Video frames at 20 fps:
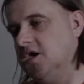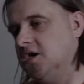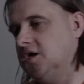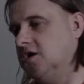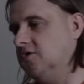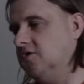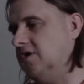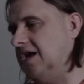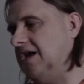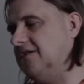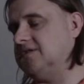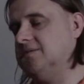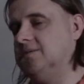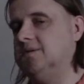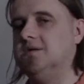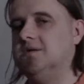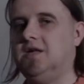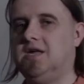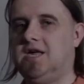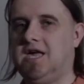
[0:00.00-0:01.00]
You know, you have
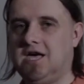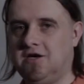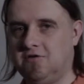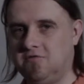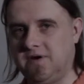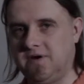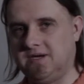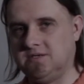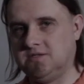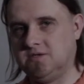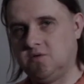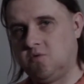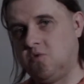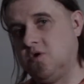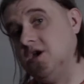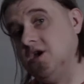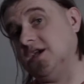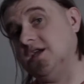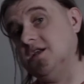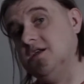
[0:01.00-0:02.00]
something like Hellraiser,
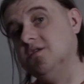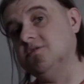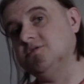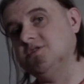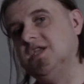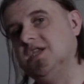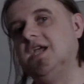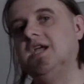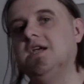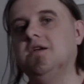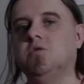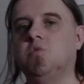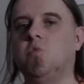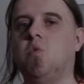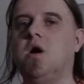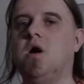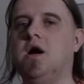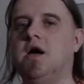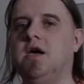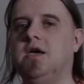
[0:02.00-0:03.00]
where I can understand
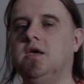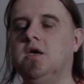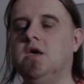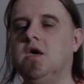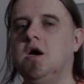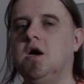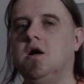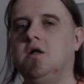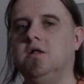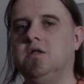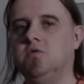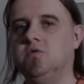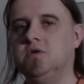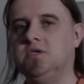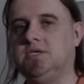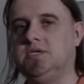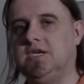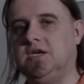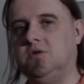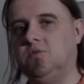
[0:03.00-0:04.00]
why
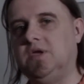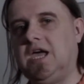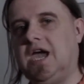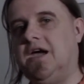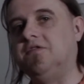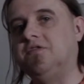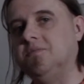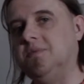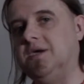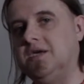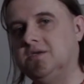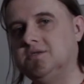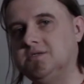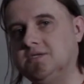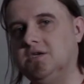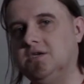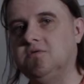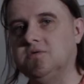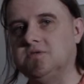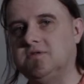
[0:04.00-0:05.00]
Hollywood said we have to make
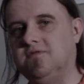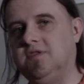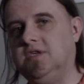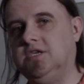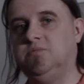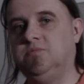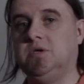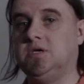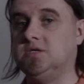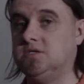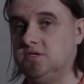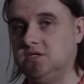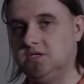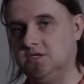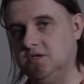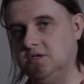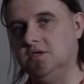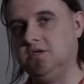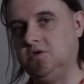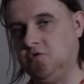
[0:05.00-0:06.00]
sequels of this because it's
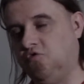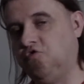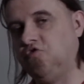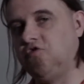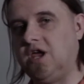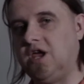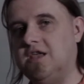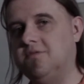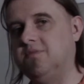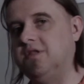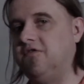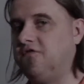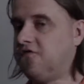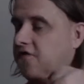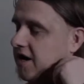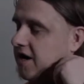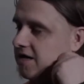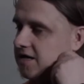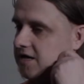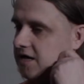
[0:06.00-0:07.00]
an incredibly
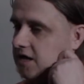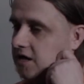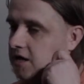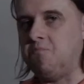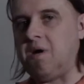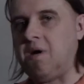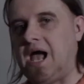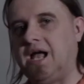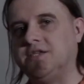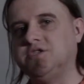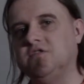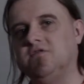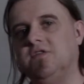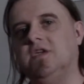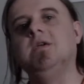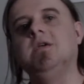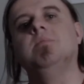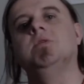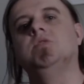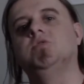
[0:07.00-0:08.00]
frightening batch of
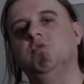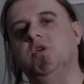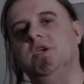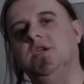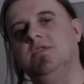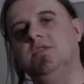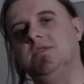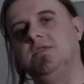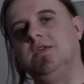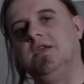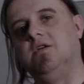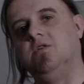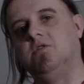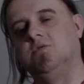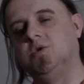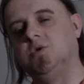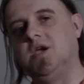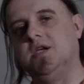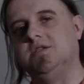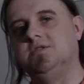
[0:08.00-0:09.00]
imagery that they are
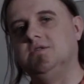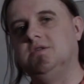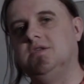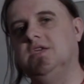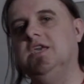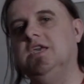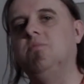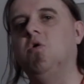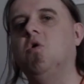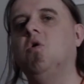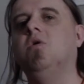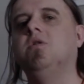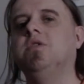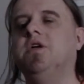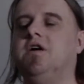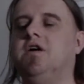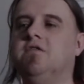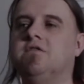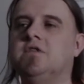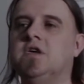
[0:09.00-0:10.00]
trying to keep hold
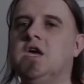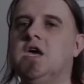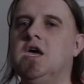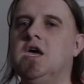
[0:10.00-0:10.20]
of.